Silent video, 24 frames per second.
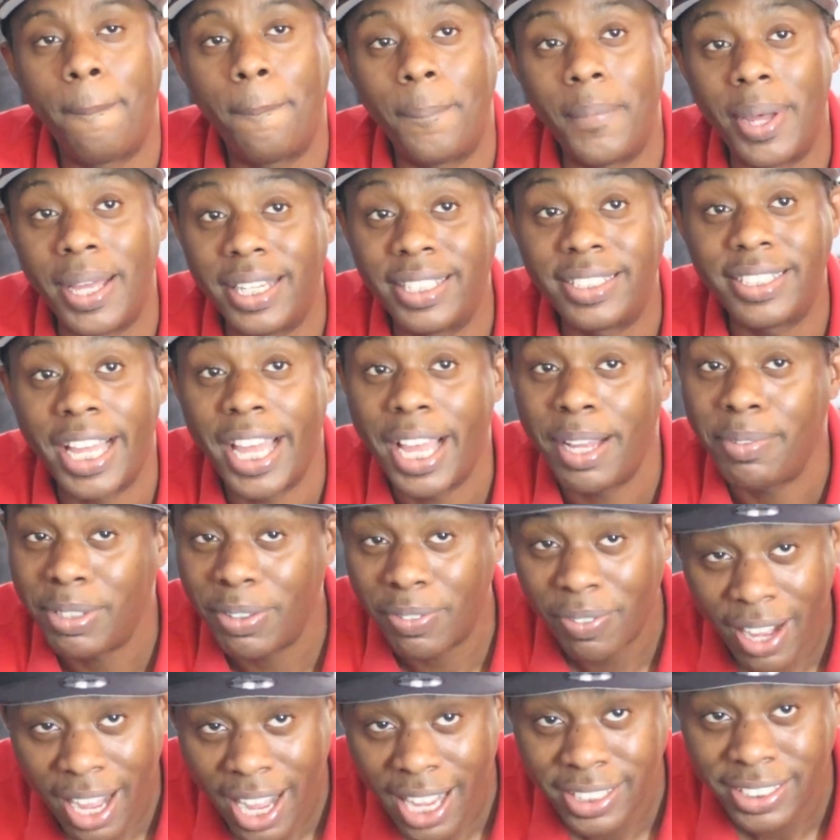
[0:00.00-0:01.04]
Man, this AMD
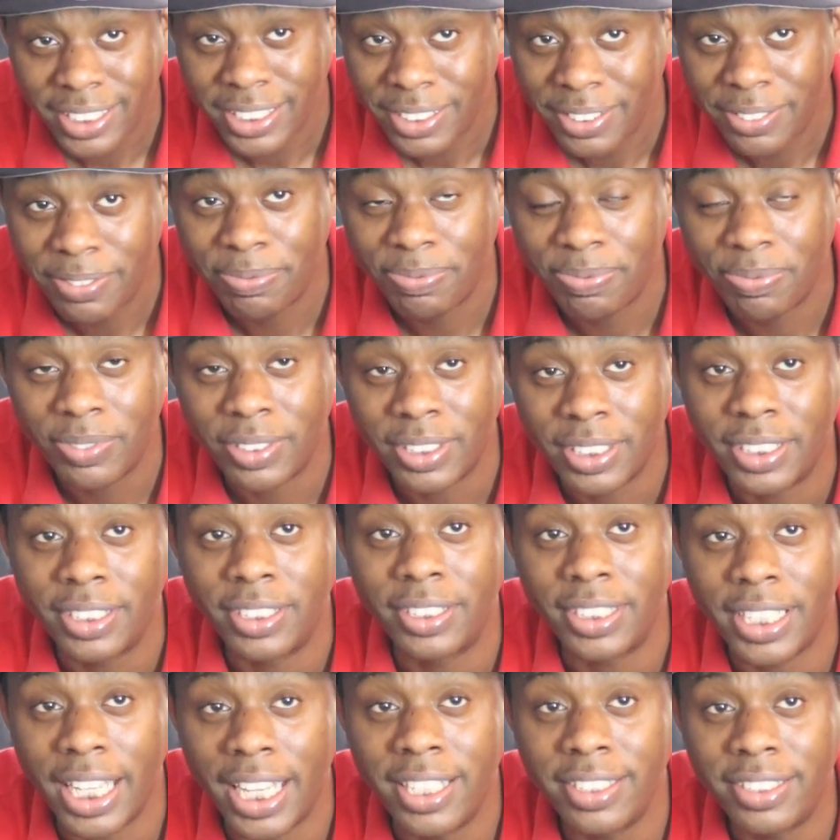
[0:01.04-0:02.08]
Ryzen
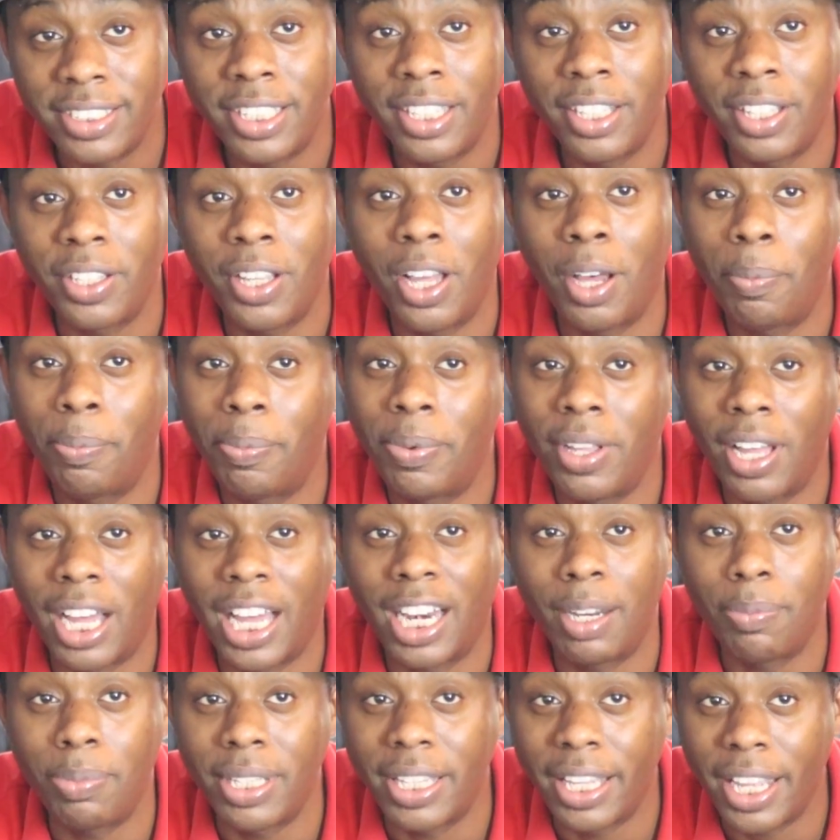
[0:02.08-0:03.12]
to Intel, y'all
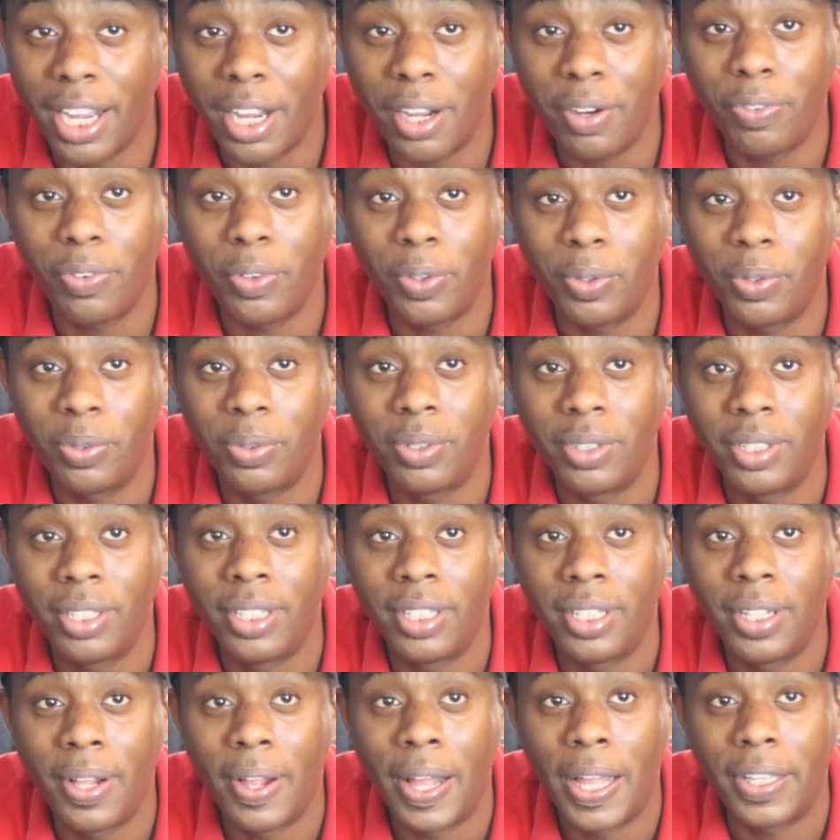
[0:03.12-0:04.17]
gotta be careful. You
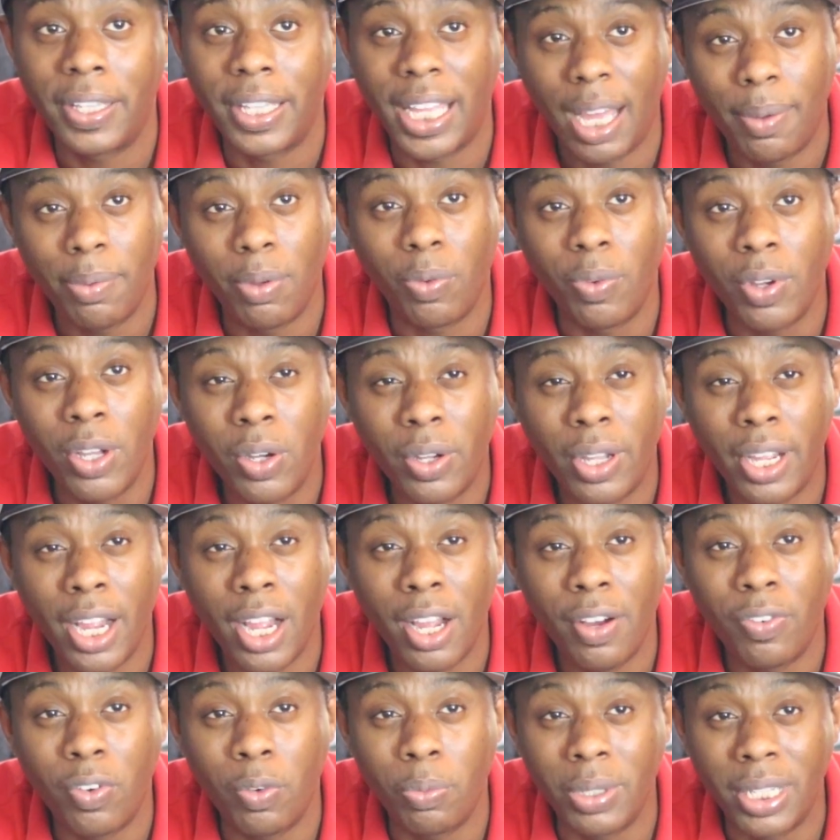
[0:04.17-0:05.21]
gotta be real
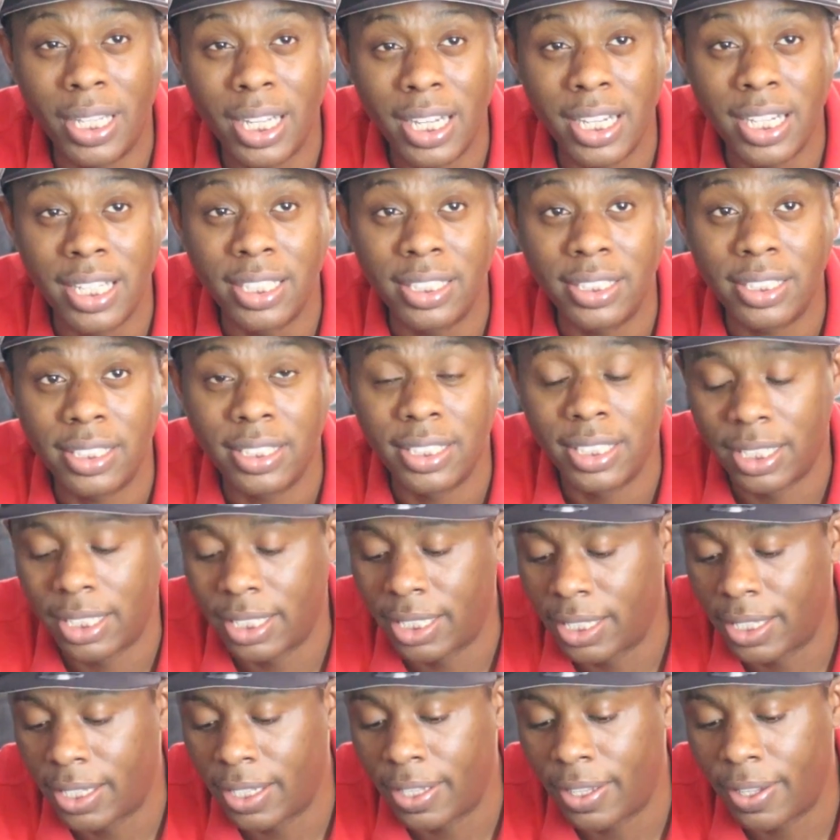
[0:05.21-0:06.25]
careful, because
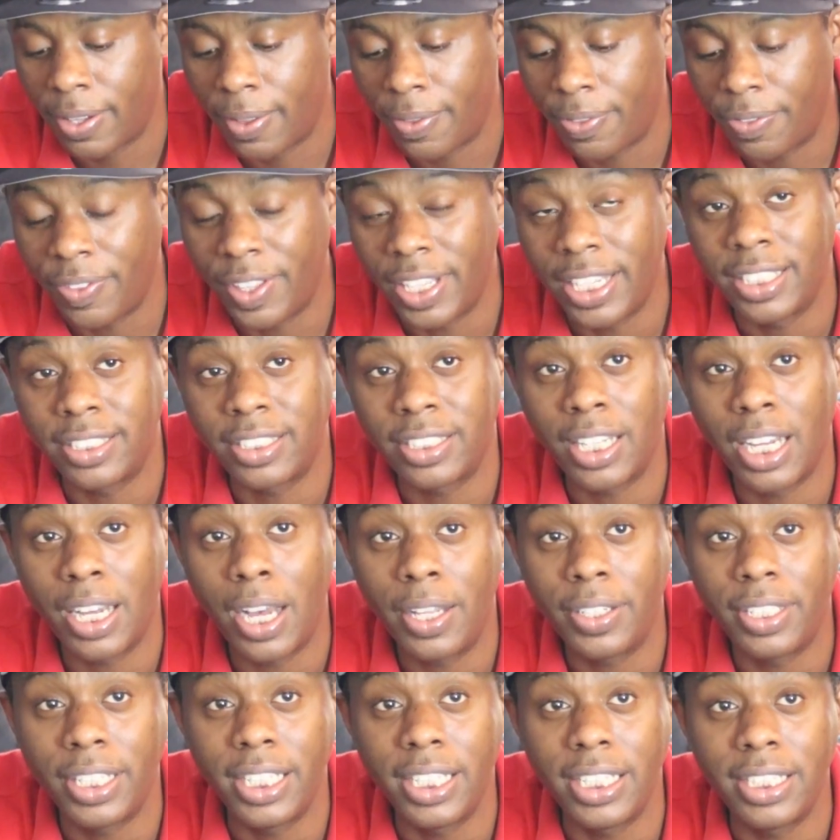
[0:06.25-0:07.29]
these
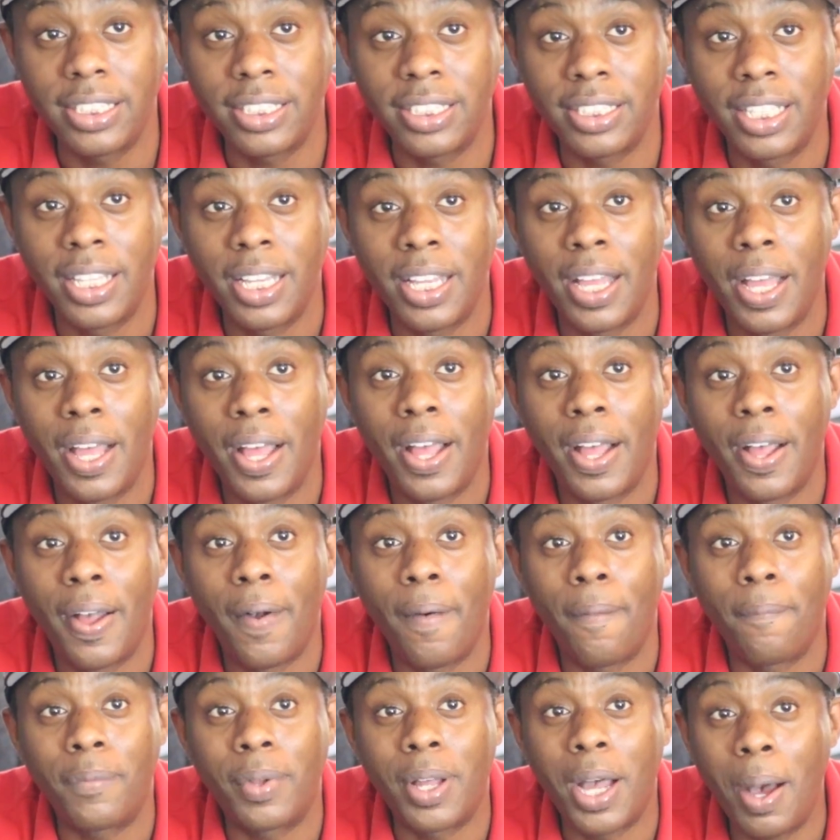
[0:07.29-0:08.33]

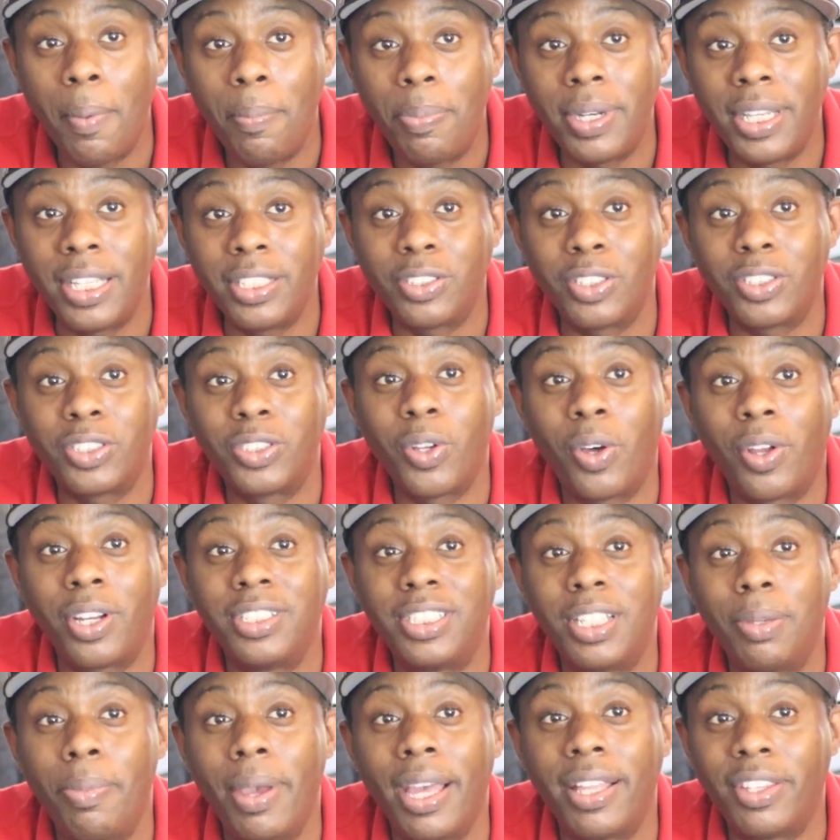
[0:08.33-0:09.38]
companies are starting
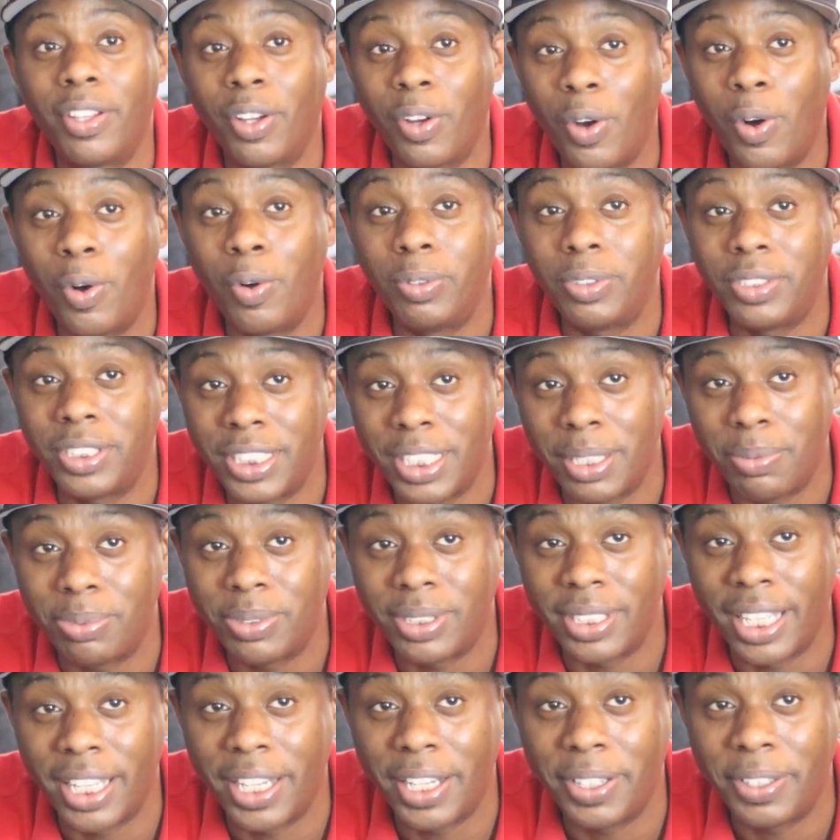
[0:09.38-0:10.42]
to make their own chips
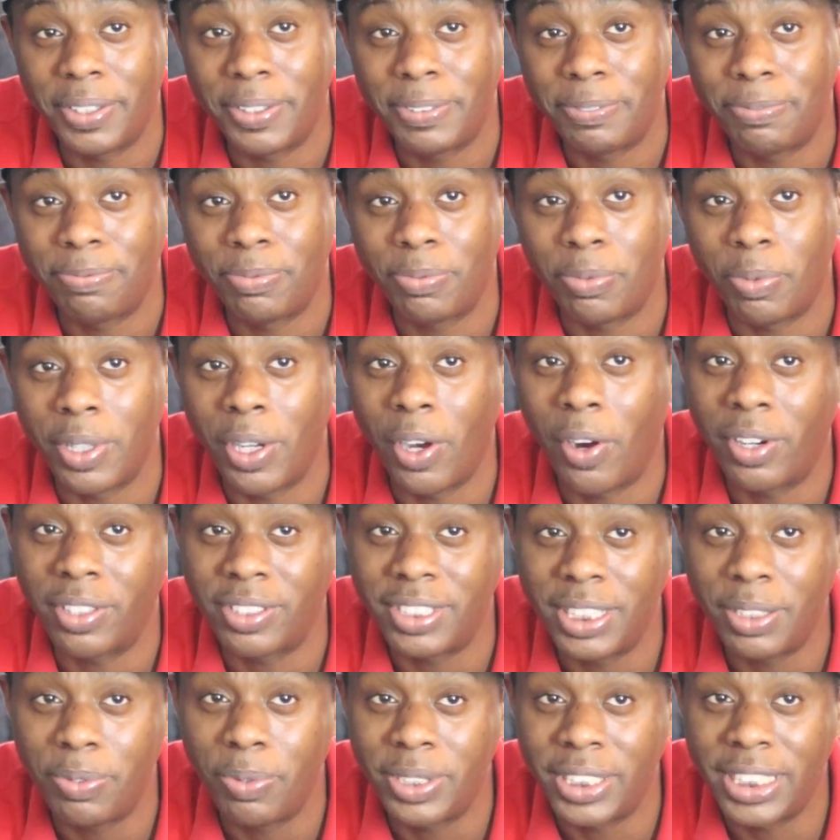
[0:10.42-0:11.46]
now. We
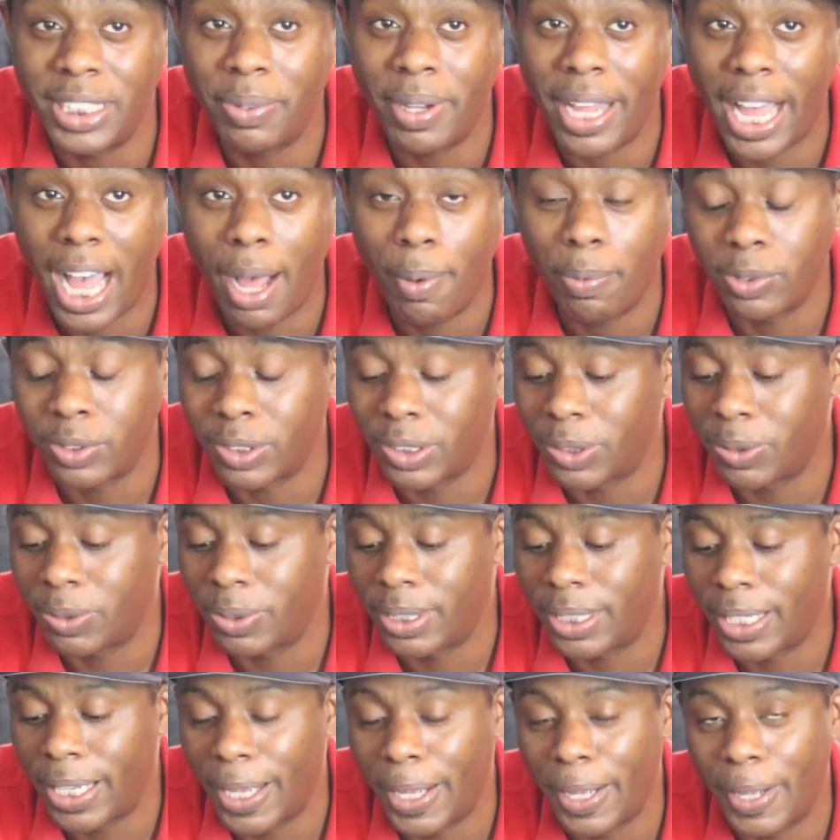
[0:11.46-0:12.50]
see what Apple's
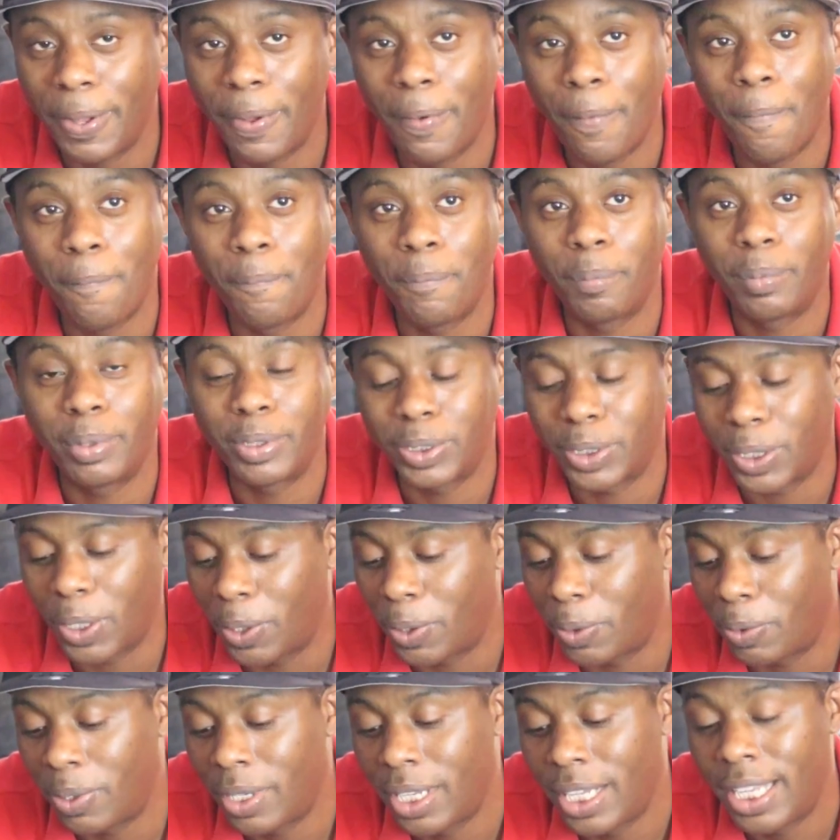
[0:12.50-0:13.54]
doing now.
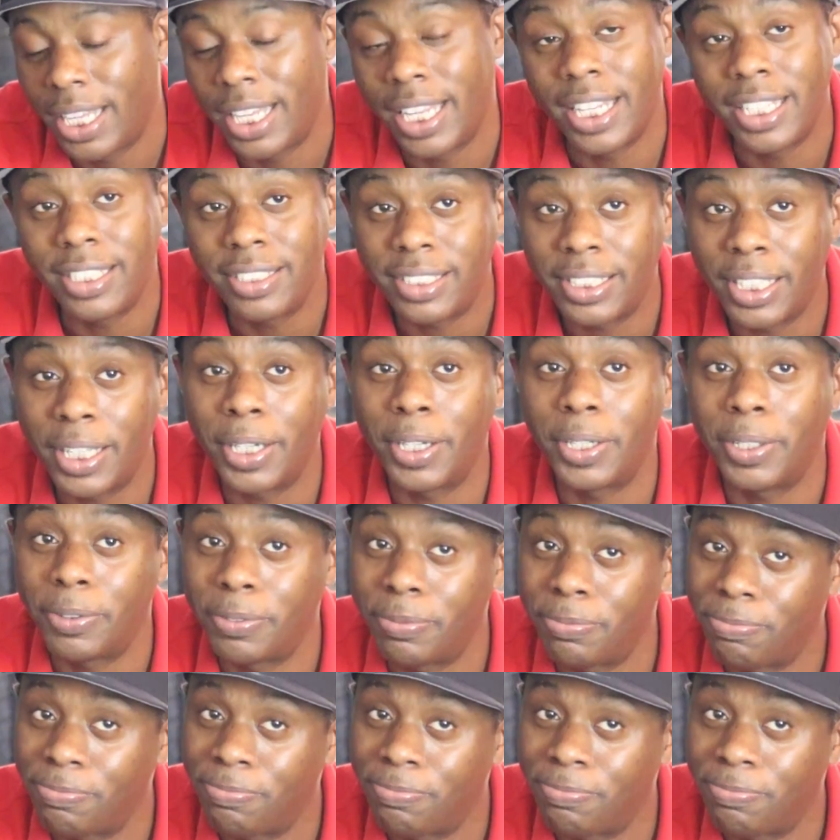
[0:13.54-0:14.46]
So Intel,